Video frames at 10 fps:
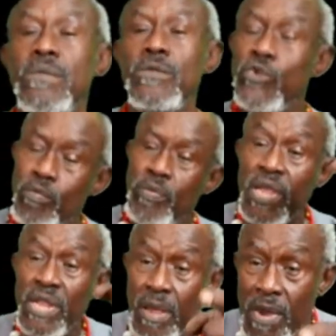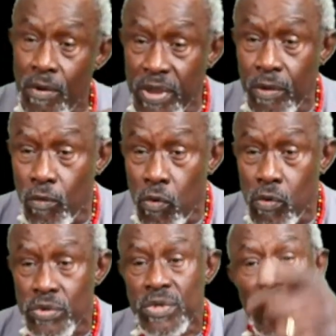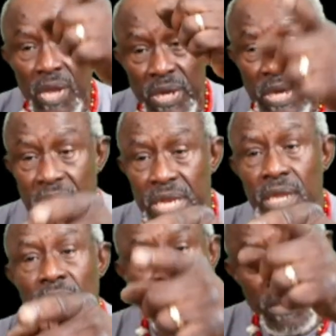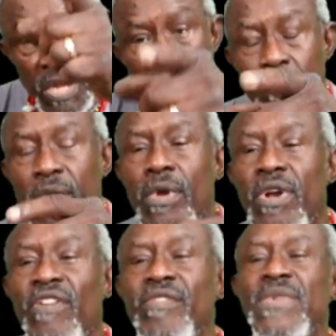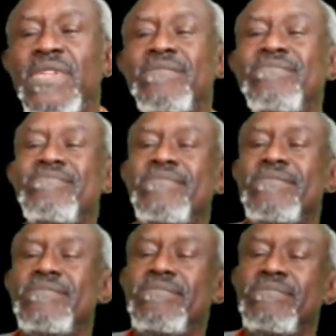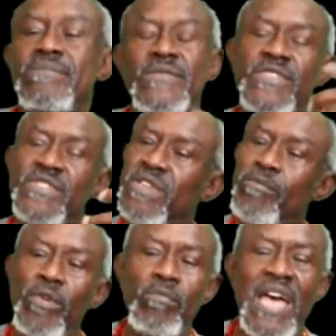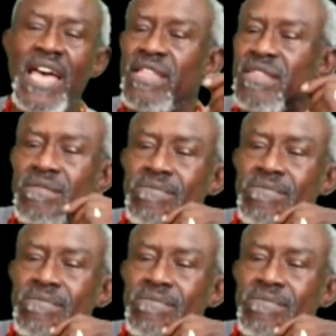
to pay the American rogues leading the Liberian government. Simple math.